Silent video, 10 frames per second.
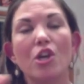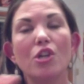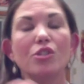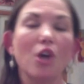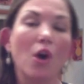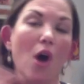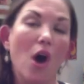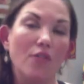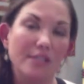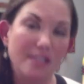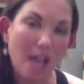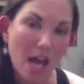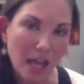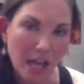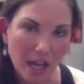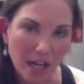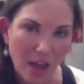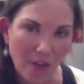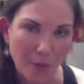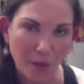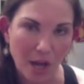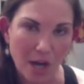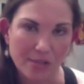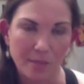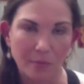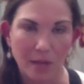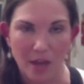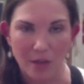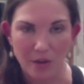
So all of a sudden, if the players can play in